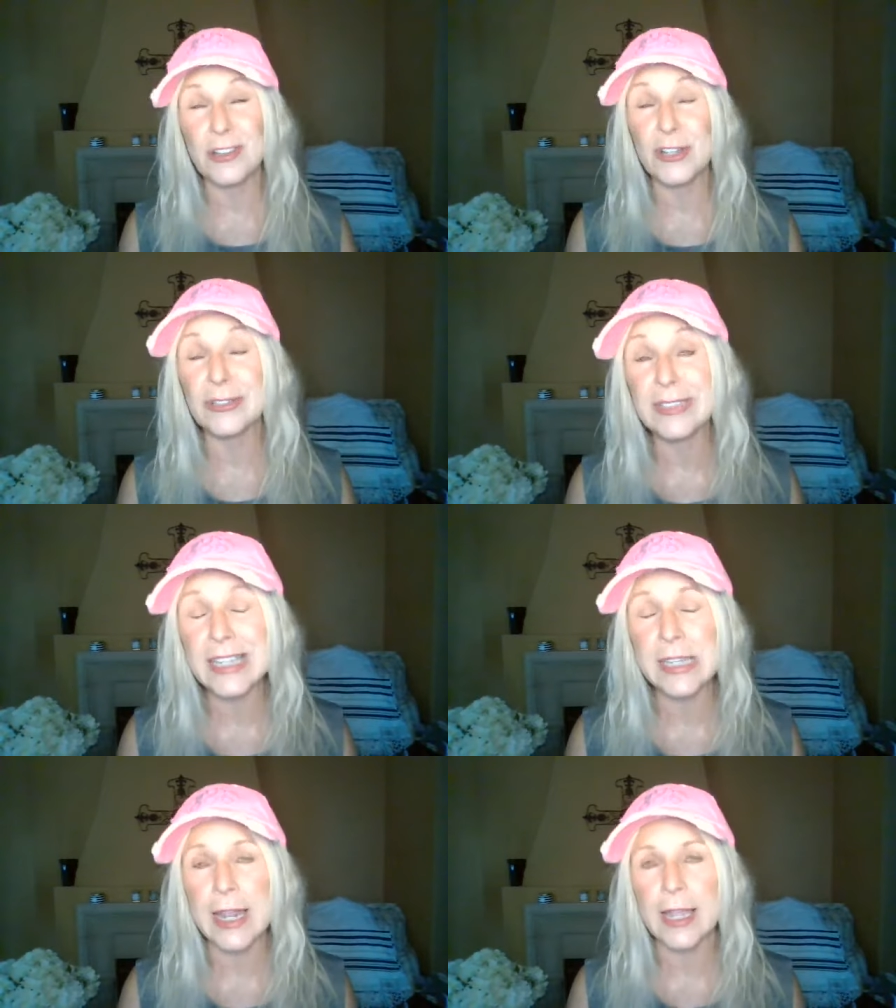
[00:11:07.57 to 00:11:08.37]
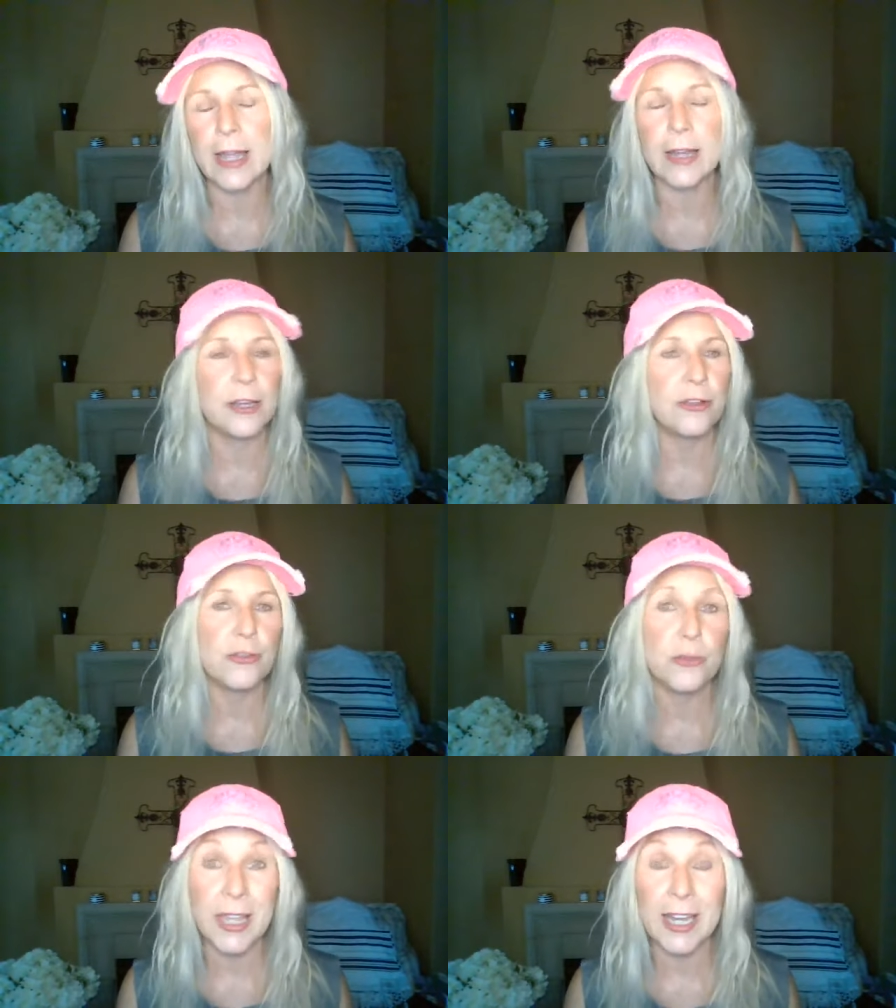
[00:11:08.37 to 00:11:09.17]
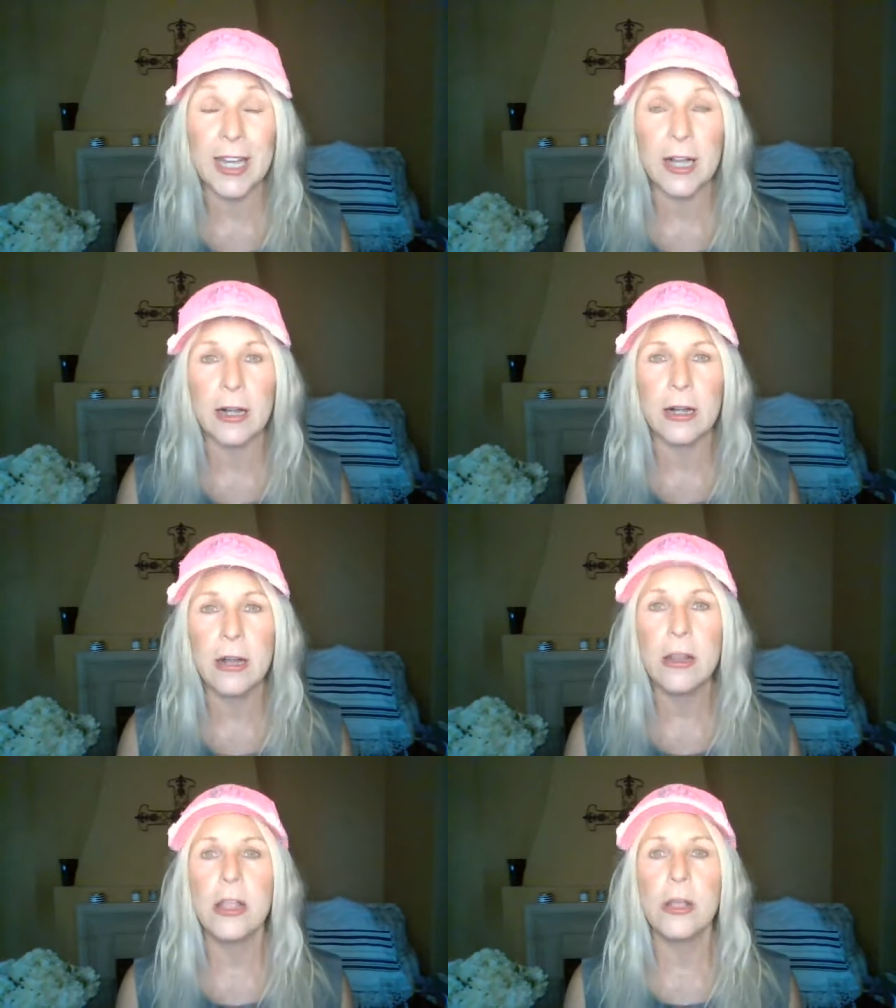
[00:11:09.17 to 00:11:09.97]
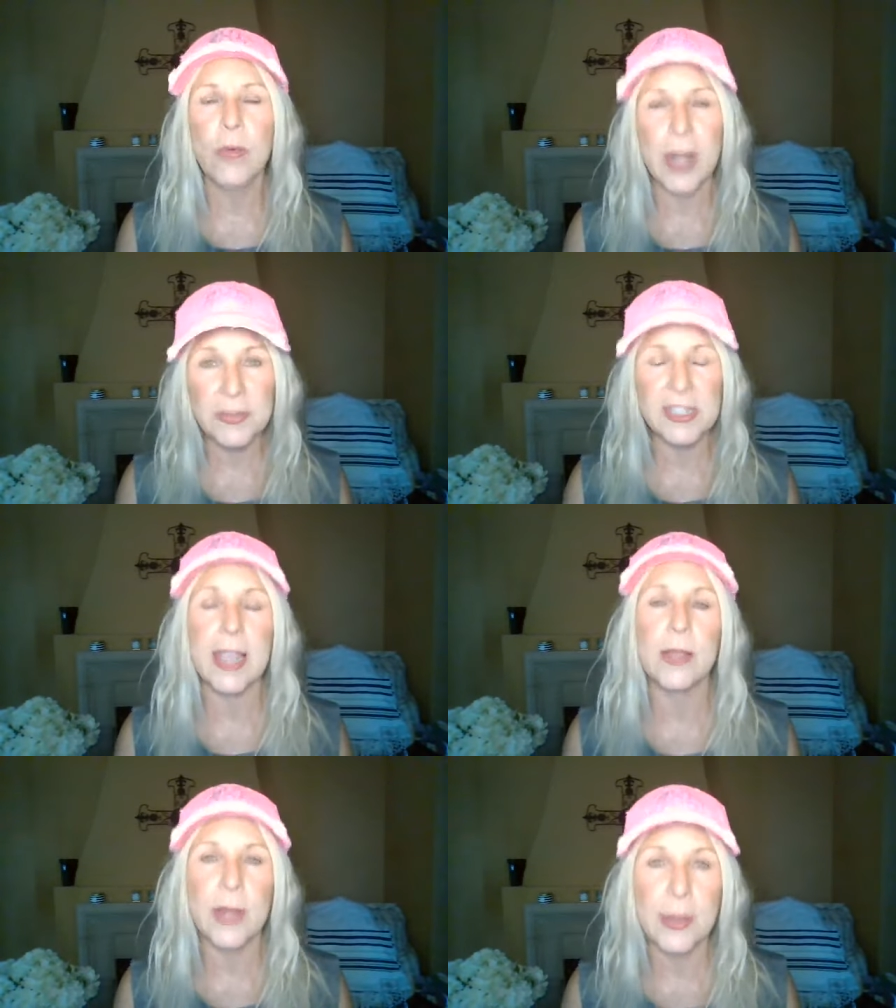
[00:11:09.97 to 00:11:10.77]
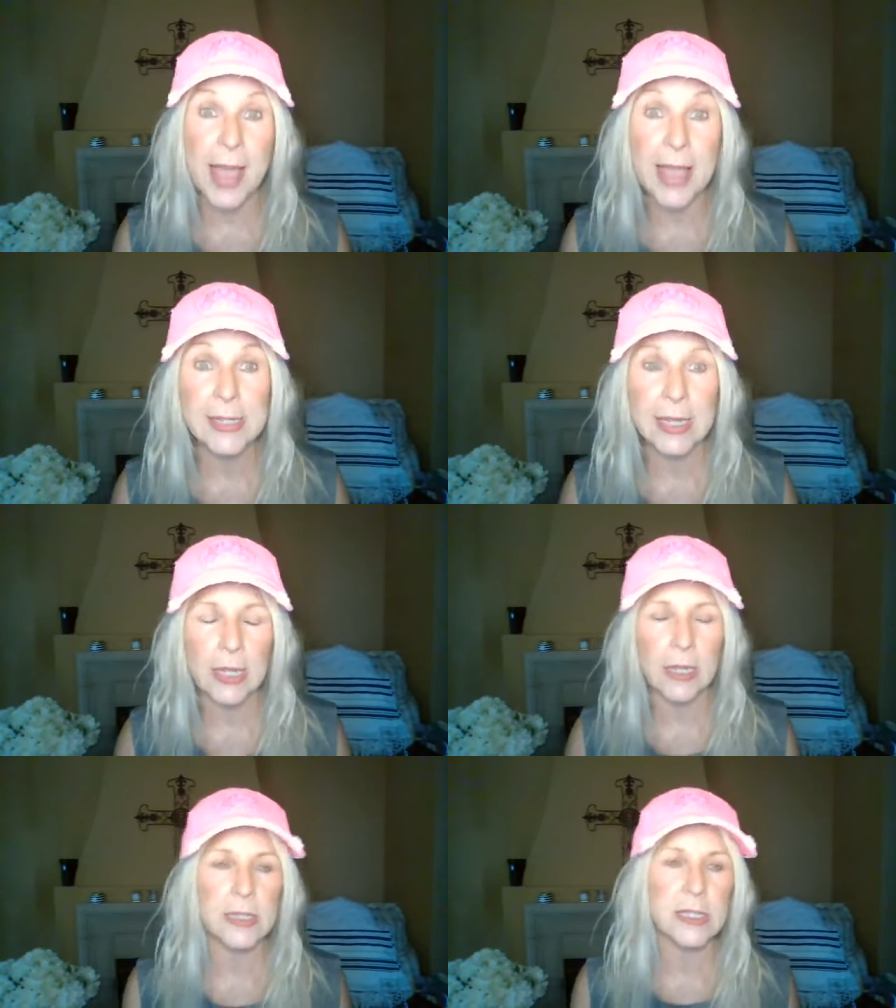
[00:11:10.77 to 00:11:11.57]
you're listening and I know you care what I'm saying when I'm asking.